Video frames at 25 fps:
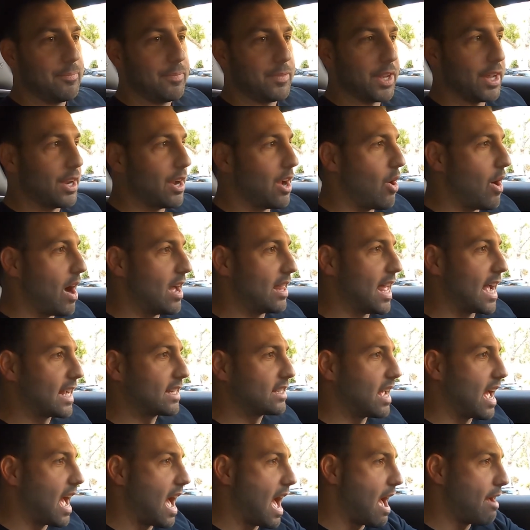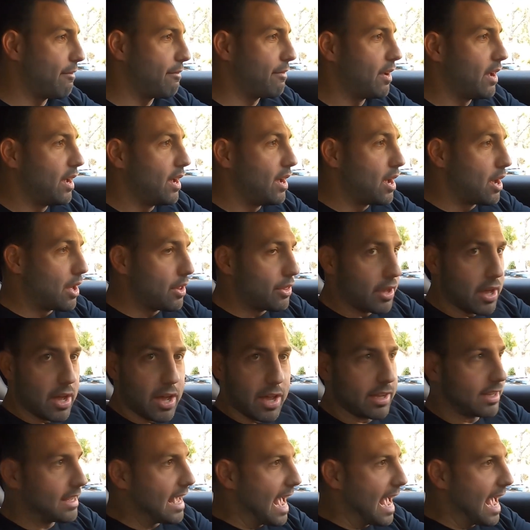You know, I like to have the